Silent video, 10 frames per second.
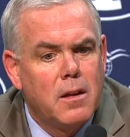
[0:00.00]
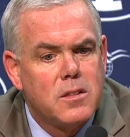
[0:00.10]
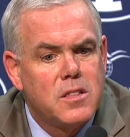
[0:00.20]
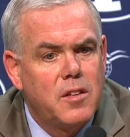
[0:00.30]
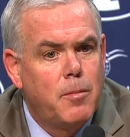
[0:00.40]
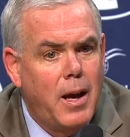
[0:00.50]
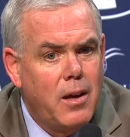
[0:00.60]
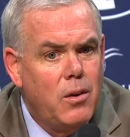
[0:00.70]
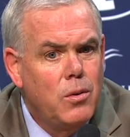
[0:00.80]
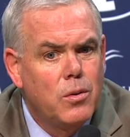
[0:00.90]
Steve
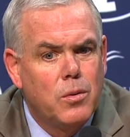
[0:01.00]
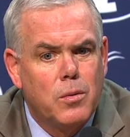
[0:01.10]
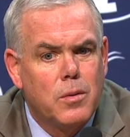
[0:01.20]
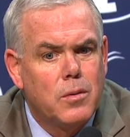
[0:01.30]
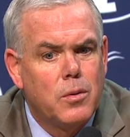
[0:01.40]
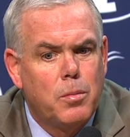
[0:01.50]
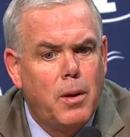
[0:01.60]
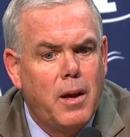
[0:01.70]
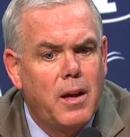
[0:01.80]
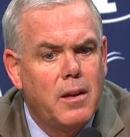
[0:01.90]
Beo, who who
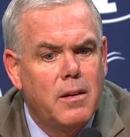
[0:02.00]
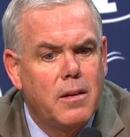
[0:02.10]
played,